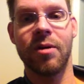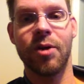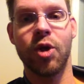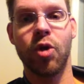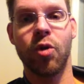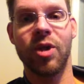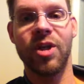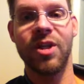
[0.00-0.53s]
you
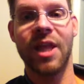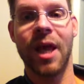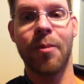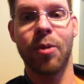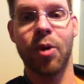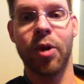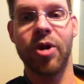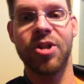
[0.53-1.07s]
know, in
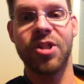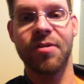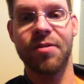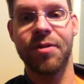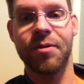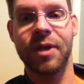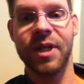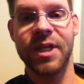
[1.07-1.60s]
Labrador I used to have
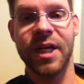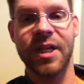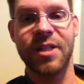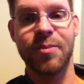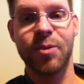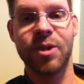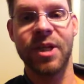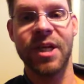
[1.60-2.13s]
30
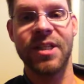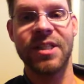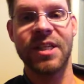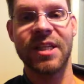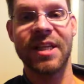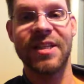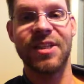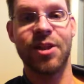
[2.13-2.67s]
tests per test
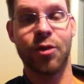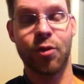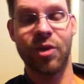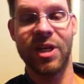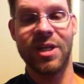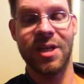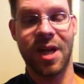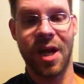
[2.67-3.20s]
day. That's
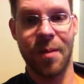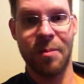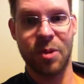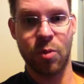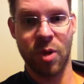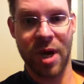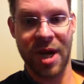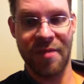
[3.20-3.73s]
30 times
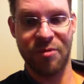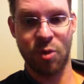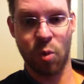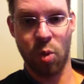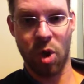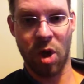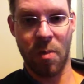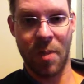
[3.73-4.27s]
where I have to
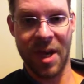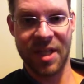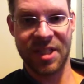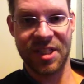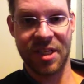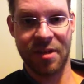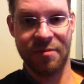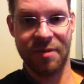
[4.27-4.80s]
work
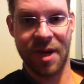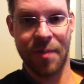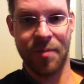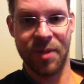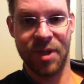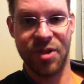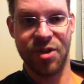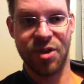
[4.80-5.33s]
myself
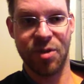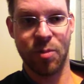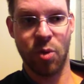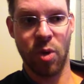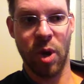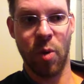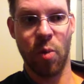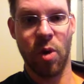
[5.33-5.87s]
up into the
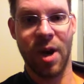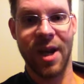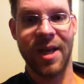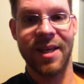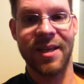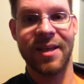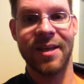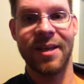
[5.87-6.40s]
point where I
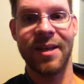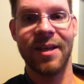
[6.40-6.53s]
can